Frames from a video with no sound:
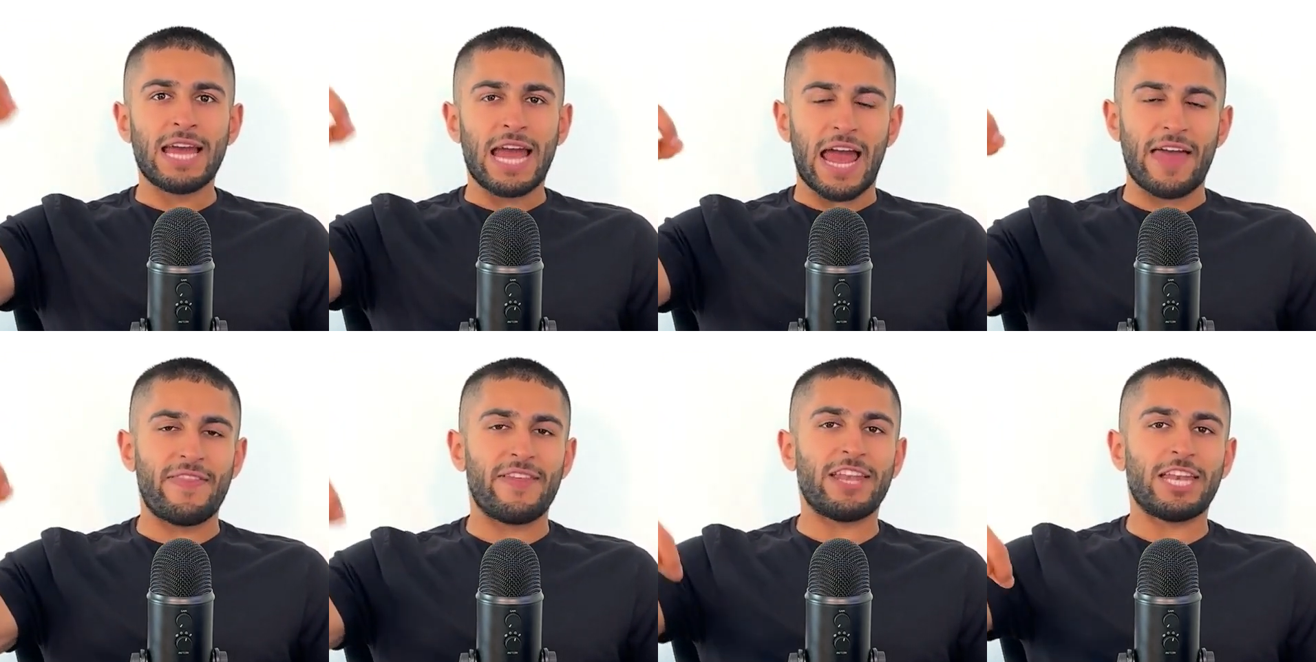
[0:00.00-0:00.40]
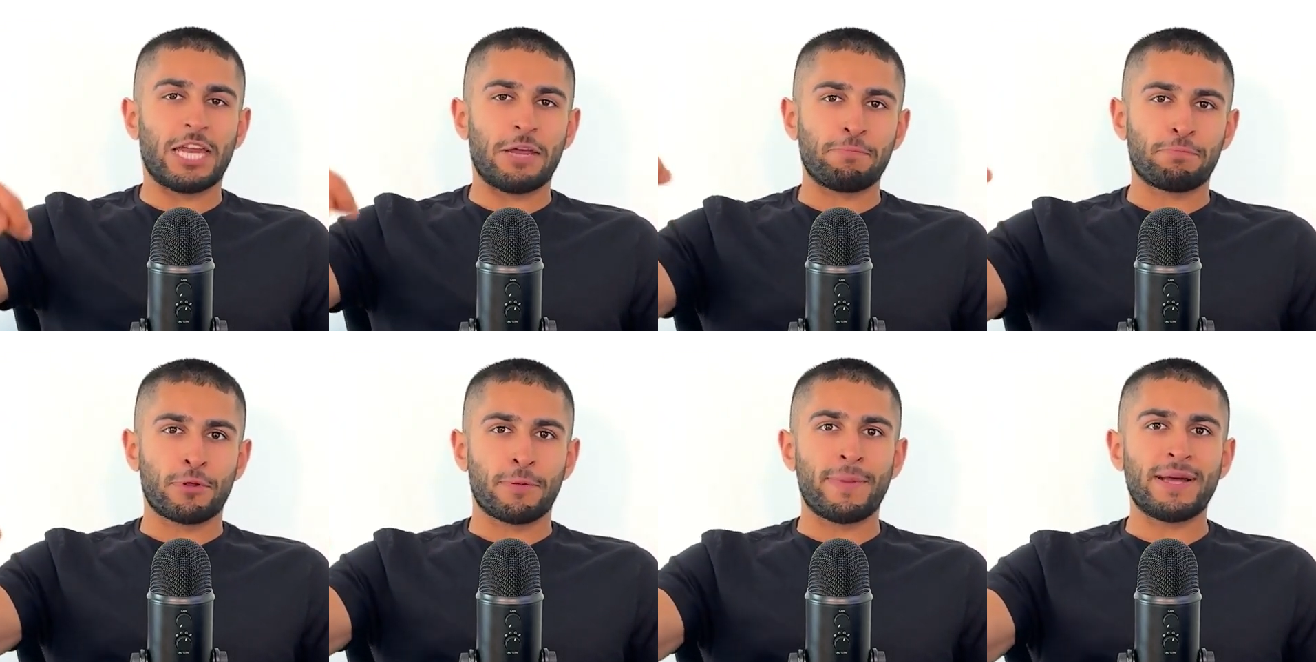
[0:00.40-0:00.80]
and then
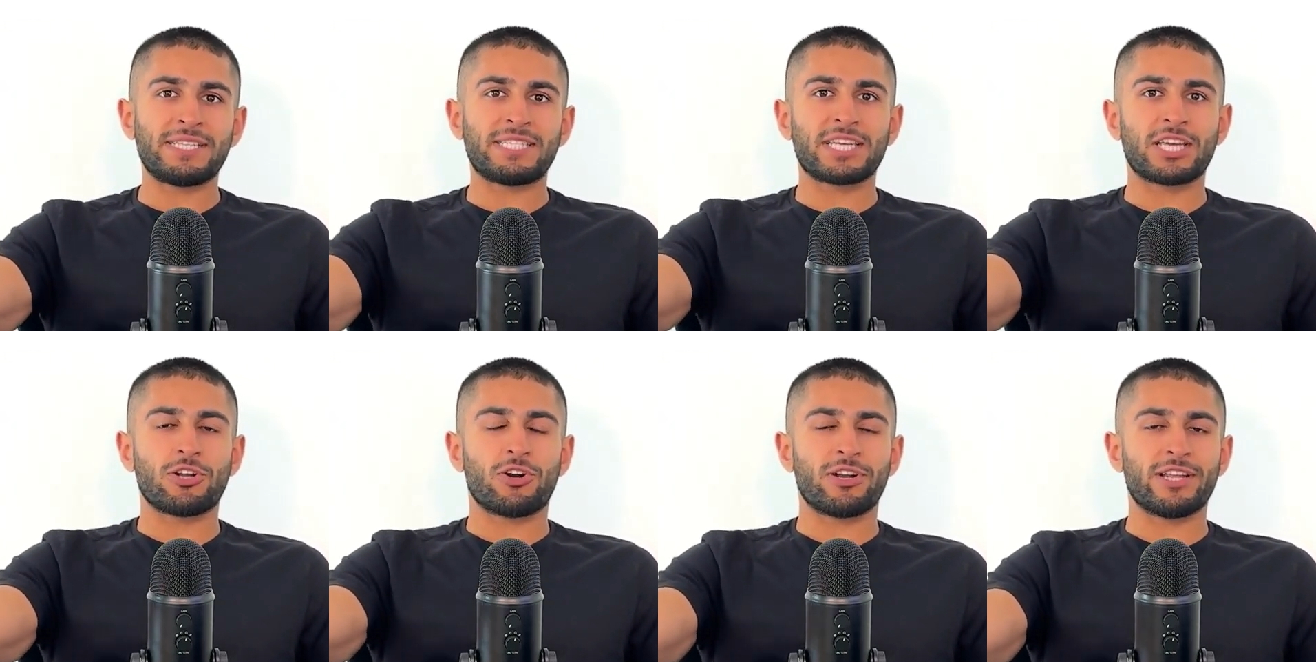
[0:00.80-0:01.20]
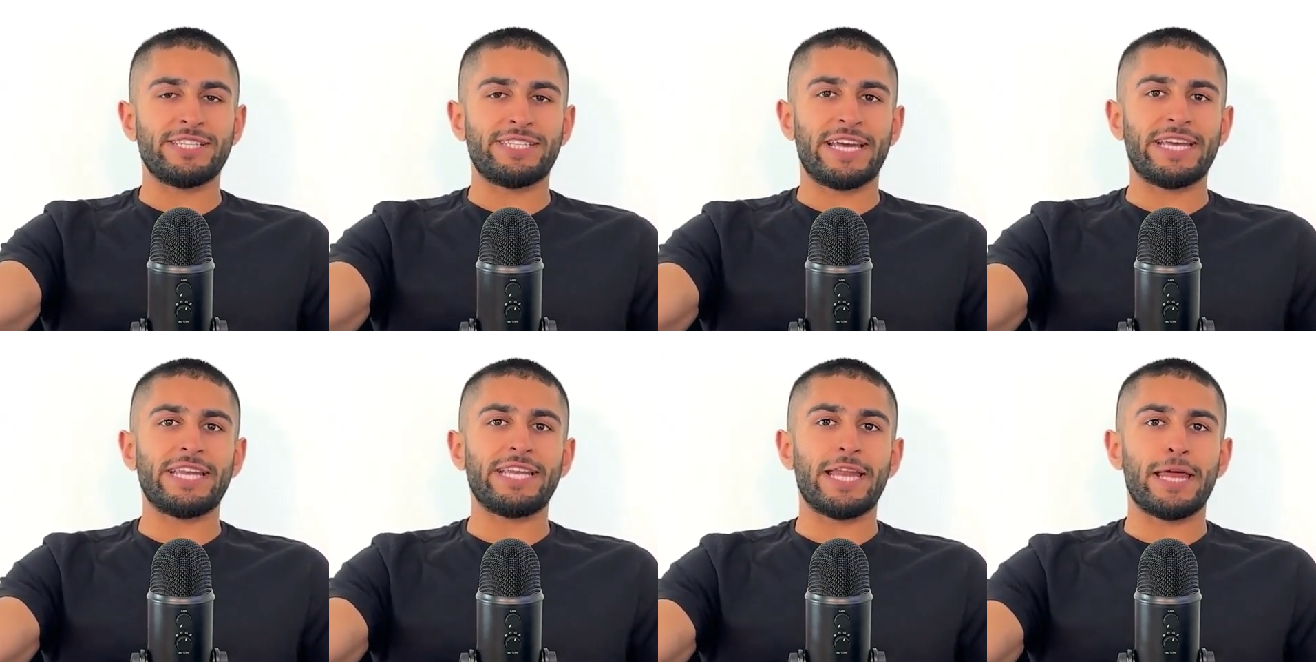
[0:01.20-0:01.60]
implementing it on a
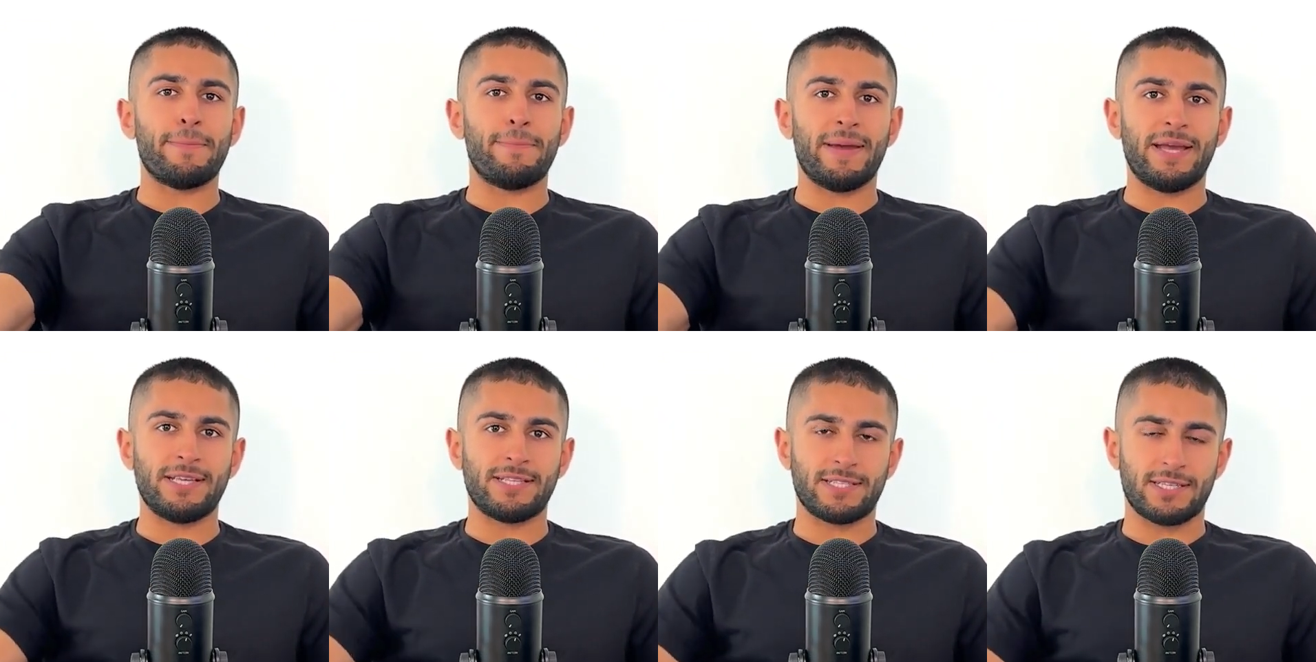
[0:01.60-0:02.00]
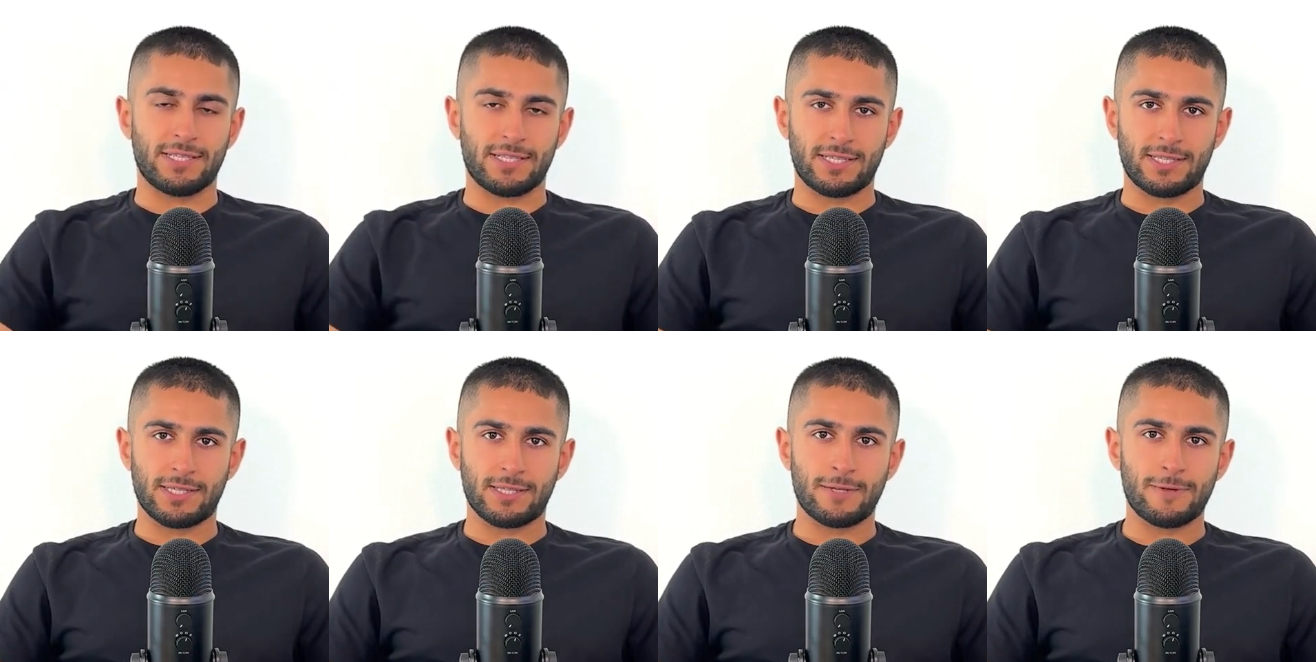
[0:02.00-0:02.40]
day to day
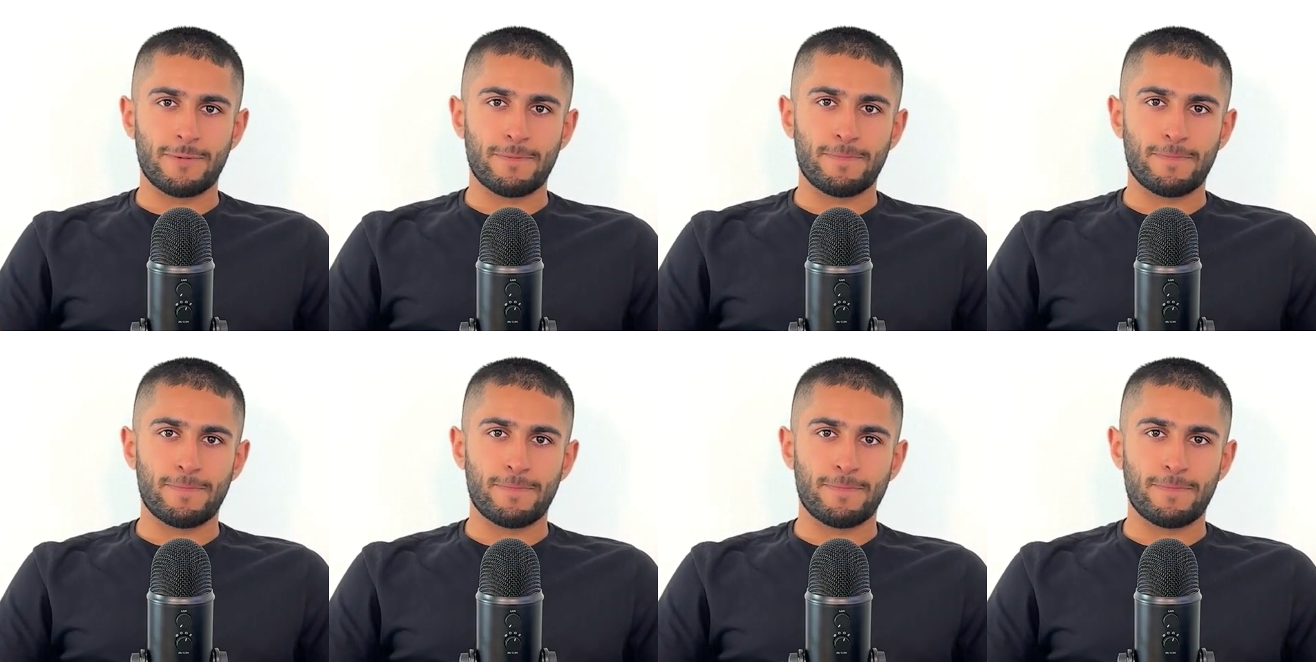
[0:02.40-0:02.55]
basis.